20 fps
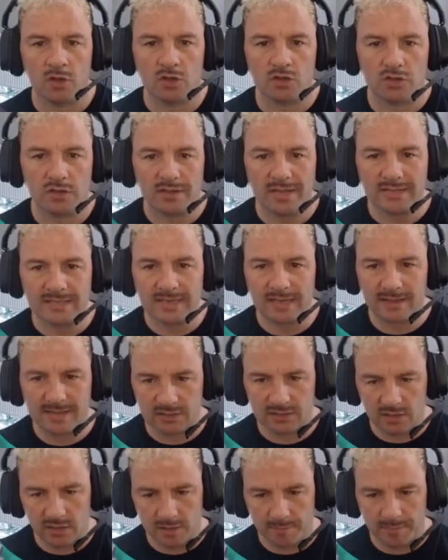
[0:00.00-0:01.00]
So that's how
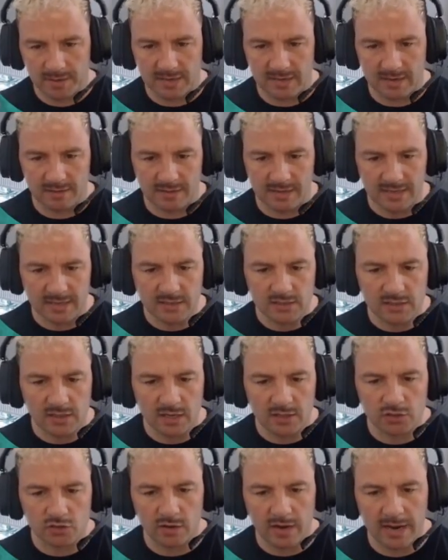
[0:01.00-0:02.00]
that's going to be. Now the
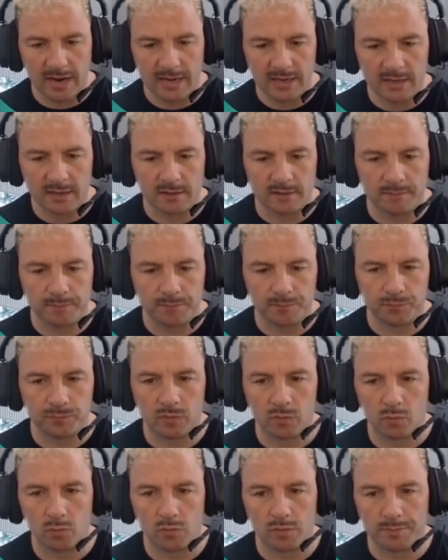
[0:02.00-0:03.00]
inside track
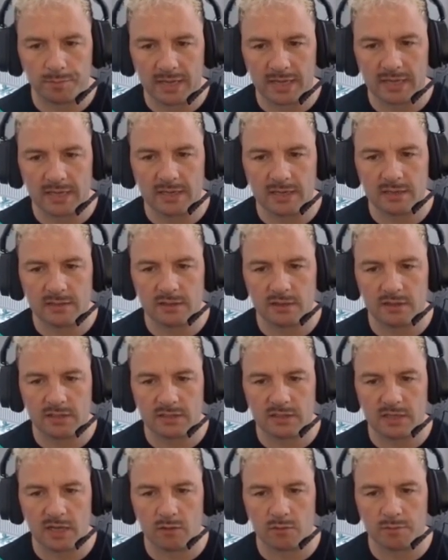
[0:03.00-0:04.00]
would be, so
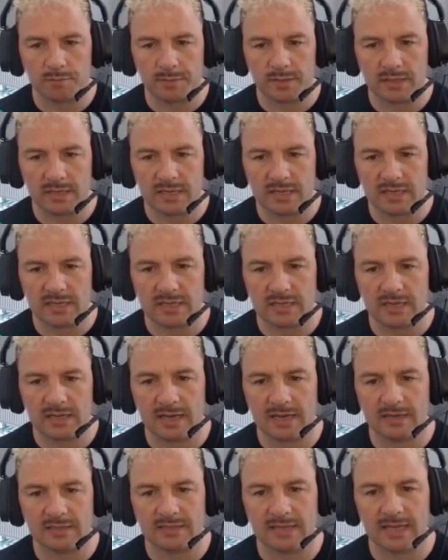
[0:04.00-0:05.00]
this guy would be here,
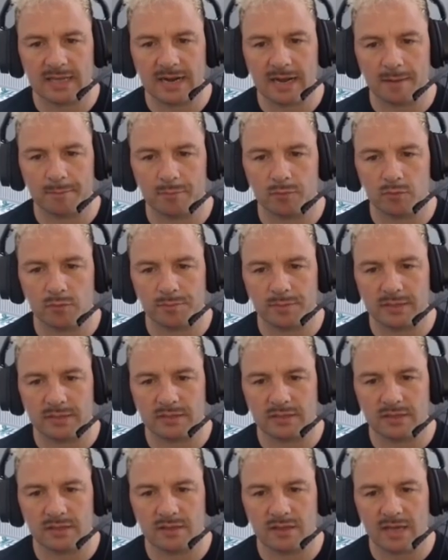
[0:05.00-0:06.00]
and to get up would be
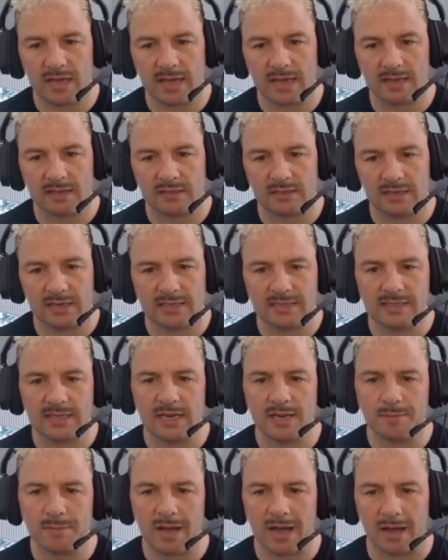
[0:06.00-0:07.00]
to there. So let's
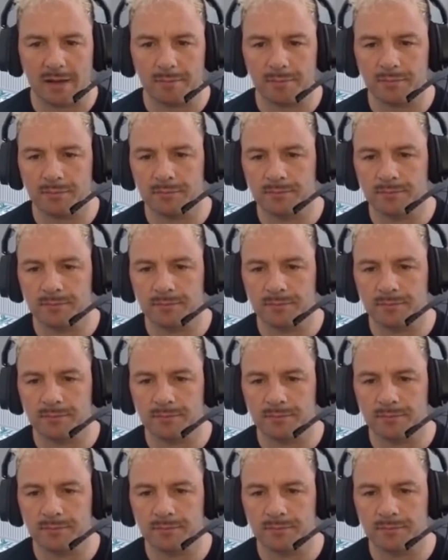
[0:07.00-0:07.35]
get him up.